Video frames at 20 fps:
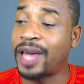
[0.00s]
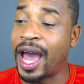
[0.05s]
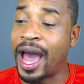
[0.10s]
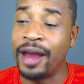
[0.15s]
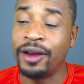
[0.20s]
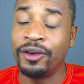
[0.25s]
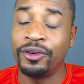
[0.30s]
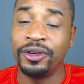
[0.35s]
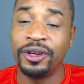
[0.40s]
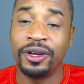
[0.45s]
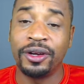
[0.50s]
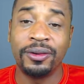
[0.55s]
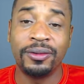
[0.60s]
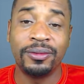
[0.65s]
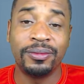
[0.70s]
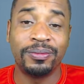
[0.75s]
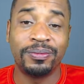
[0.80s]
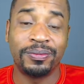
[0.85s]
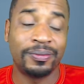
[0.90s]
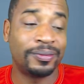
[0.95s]
I don't know.
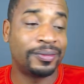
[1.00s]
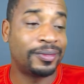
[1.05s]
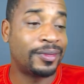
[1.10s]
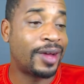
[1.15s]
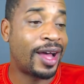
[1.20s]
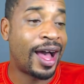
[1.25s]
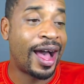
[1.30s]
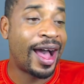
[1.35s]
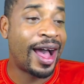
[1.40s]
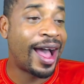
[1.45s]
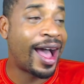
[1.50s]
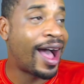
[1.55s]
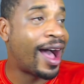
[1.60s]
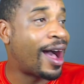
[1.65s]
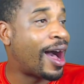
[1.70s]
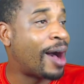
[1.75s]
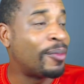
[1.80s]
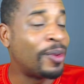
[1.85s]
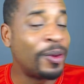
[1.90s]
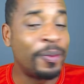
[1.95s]

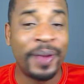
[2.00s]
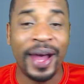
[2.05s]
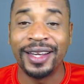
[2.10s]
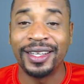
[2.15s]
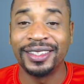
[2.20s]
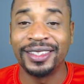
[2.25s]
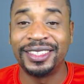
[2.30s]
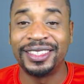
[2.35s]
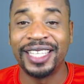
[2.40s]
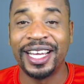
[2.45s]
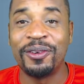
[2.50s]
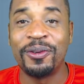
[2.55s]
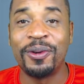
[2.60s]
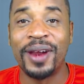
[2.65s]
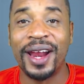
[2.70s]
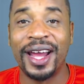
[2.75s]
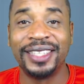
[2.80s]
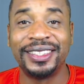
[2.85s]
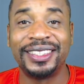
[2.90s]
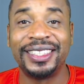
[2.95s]
I'm about to say
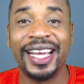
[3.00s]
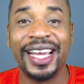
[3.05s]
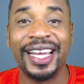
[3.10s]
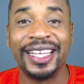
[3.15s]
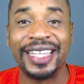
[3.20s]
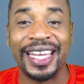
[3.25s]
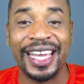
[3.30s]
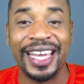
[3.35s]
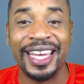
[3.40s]
what I say at the